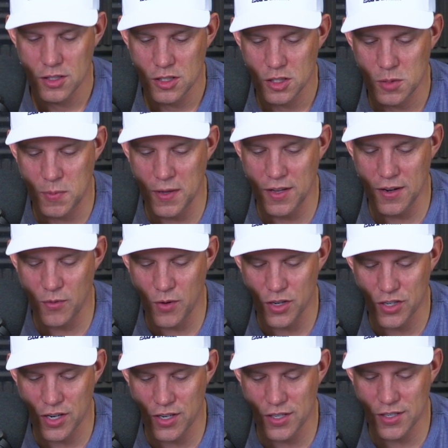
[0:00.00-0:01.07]
Speaking of
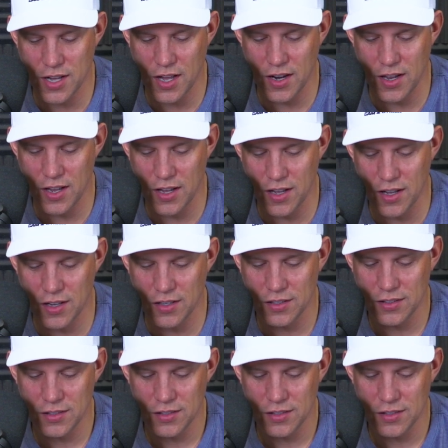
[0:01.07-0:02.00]
which, I just got a